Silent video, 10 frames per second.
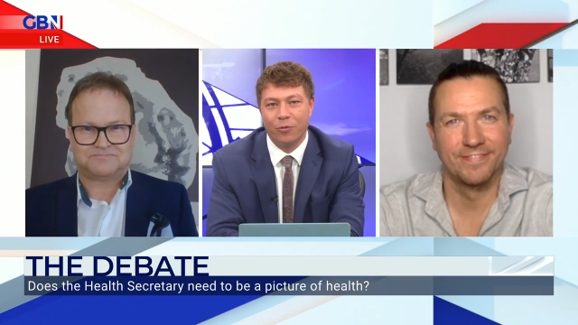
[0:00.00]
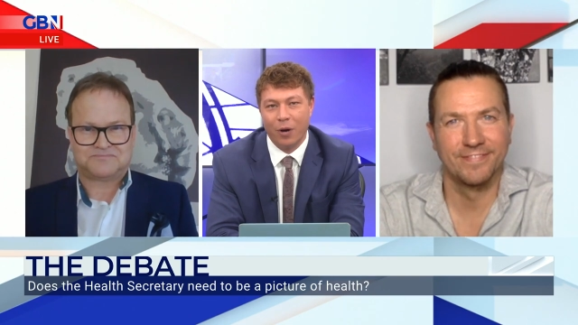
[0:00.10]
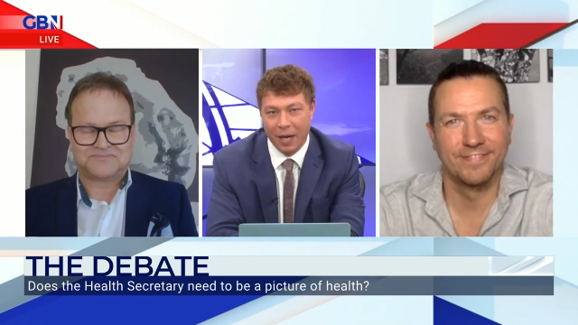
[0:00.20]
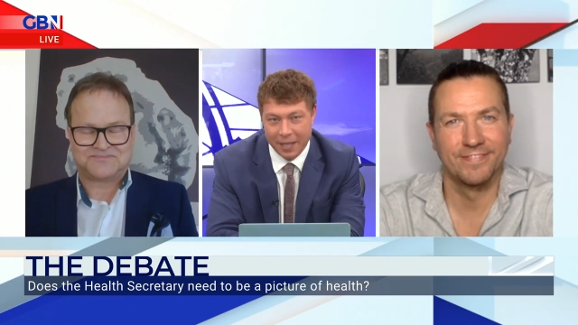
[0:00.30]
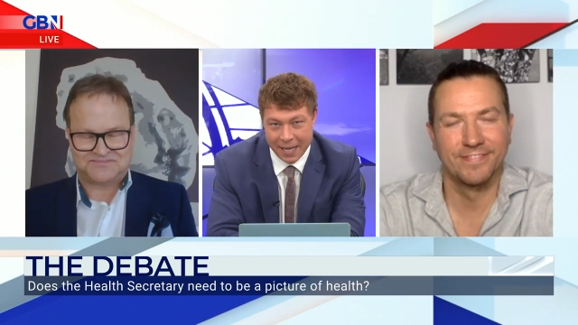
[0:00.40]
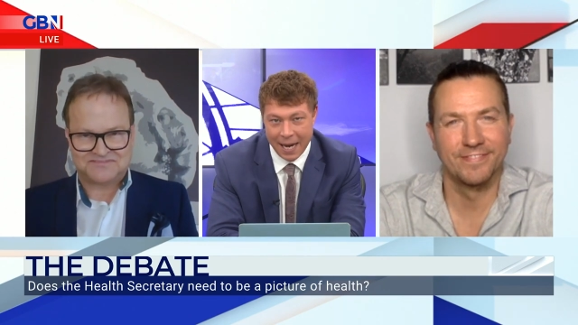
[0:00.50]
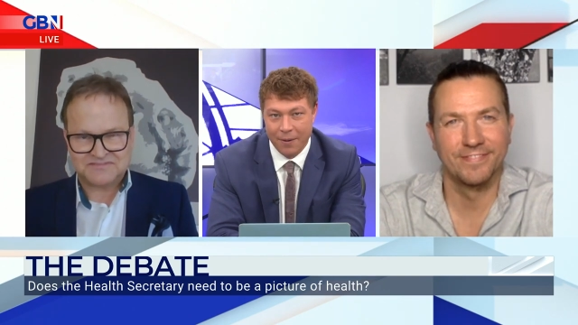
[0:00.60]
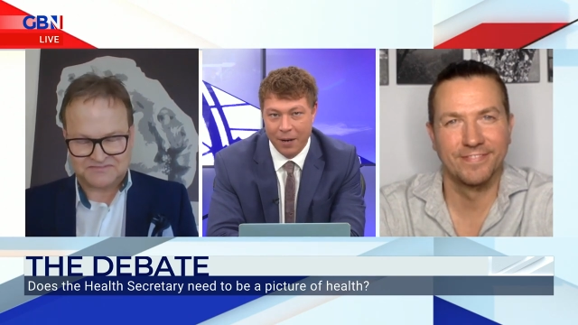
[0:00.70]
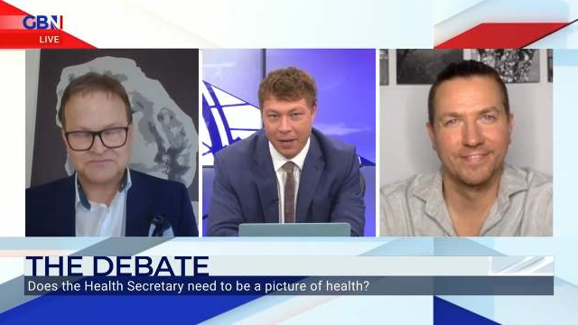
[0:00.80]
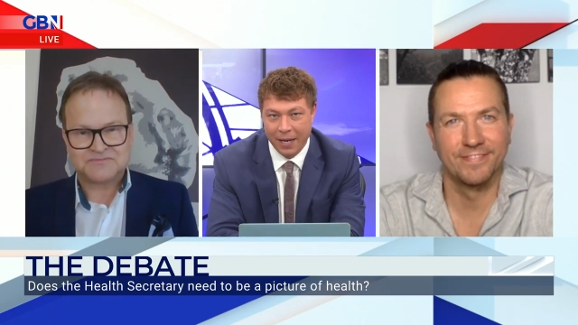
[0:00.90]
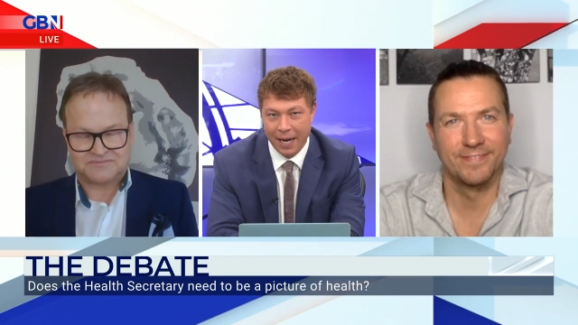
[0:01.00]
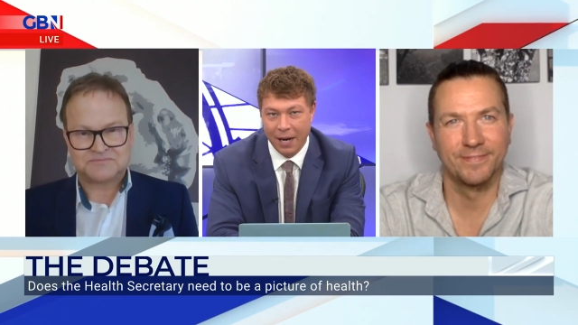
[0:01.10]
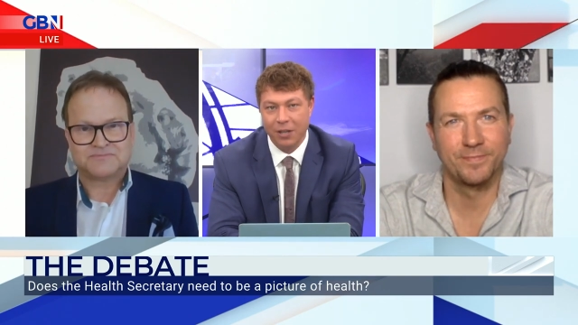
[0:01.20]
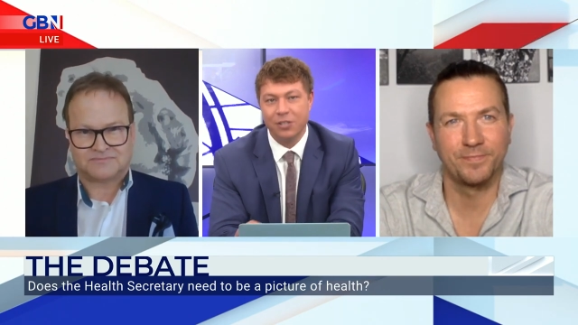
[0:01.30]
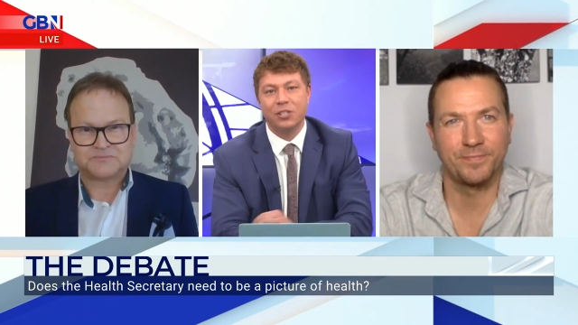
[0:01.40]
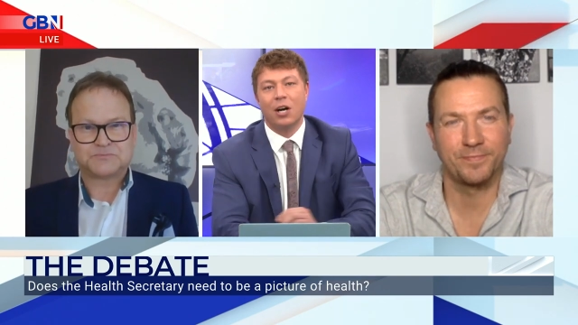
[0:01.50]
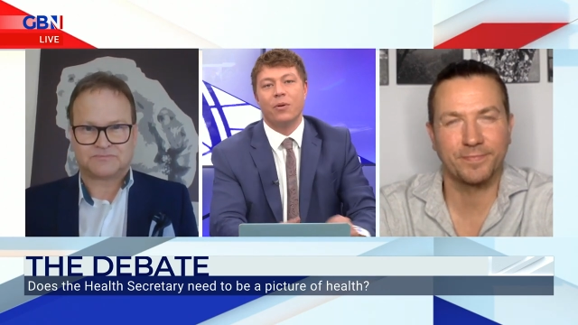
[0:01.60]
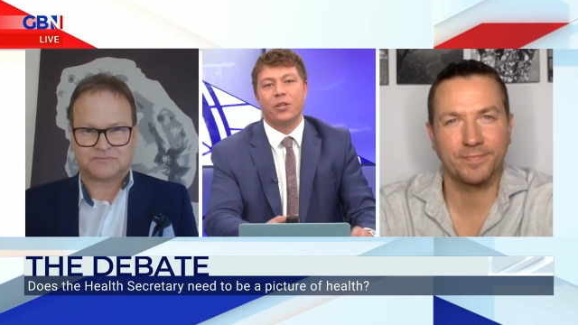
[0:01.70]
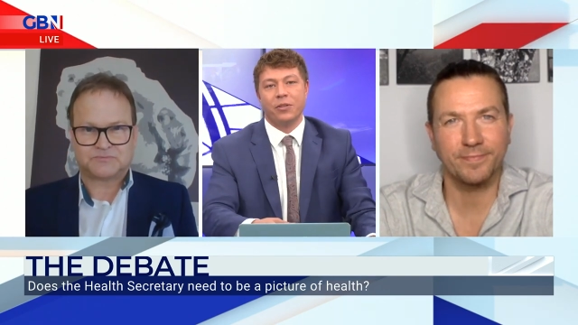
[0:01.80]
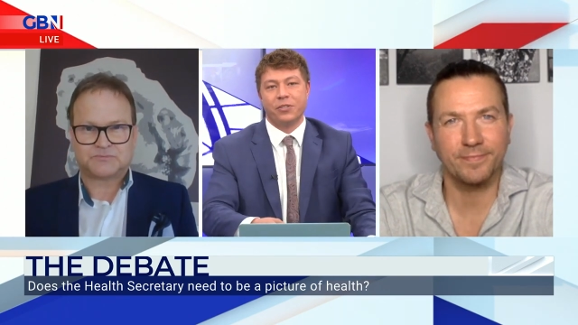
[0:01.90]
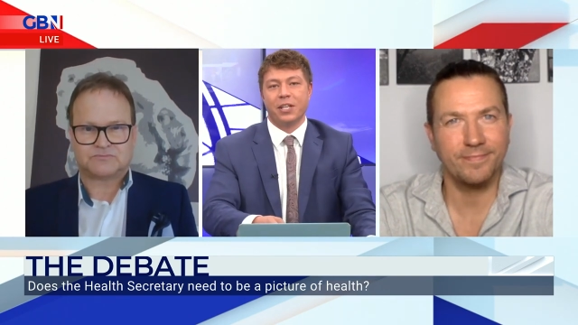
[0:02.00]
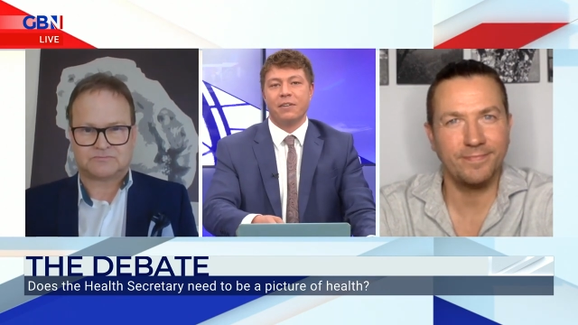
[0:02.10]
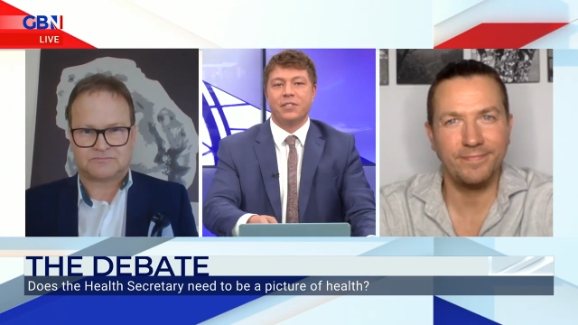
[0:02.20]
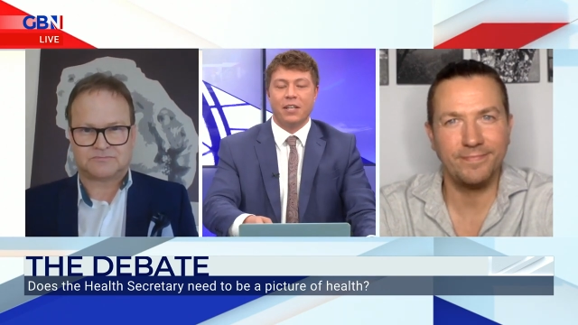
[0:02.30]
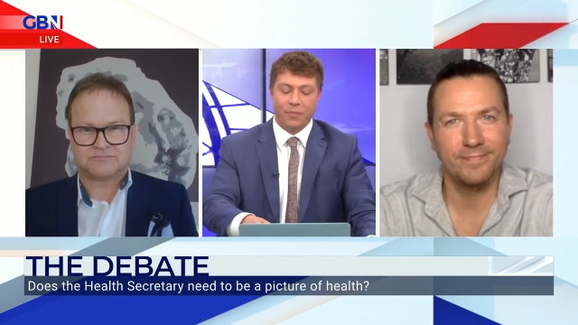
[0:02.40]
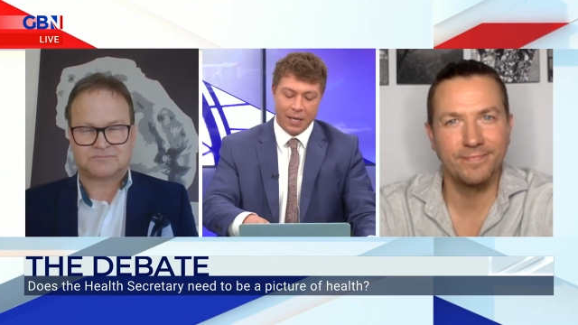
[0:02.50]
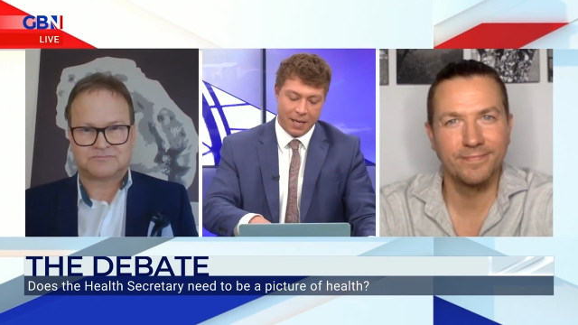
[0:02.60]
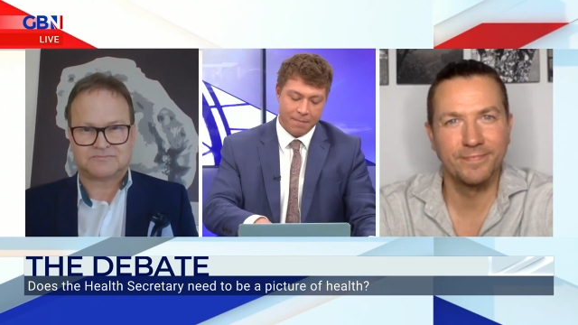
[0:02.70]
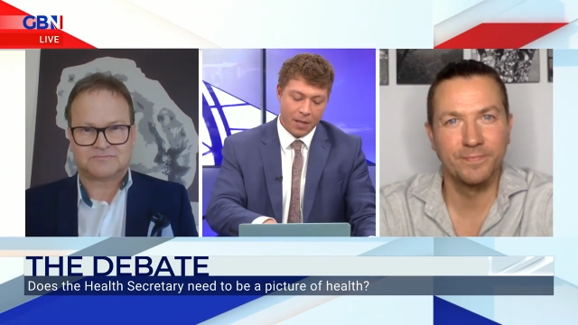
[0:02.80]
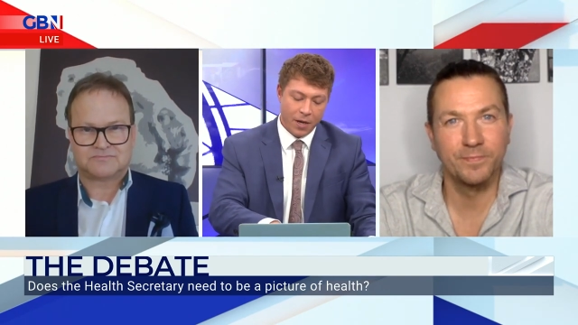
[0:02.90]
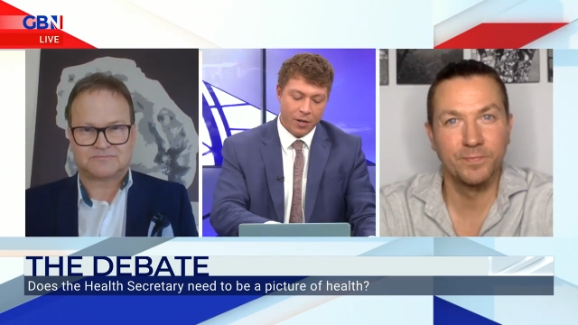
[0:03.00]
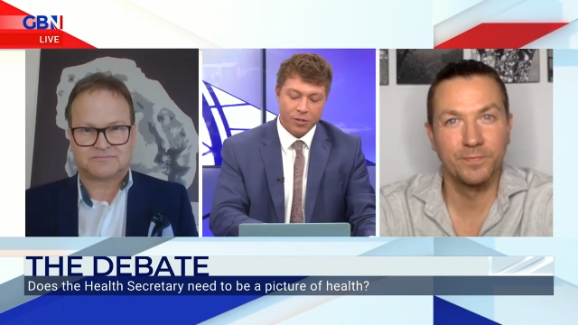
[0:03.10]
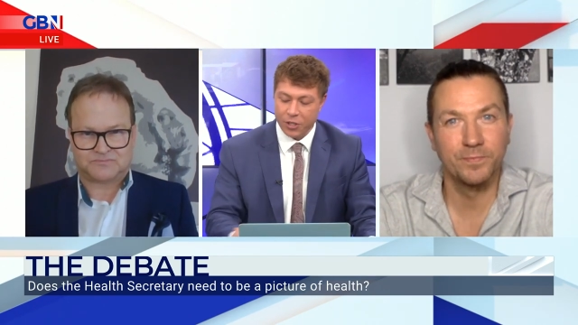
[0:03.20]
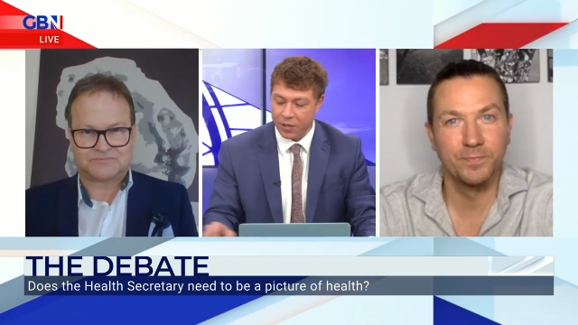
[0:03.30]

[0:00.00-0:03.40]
Speaker 1: Right, now, okay, I'm going to start with you, Steve. Steve Miller. Do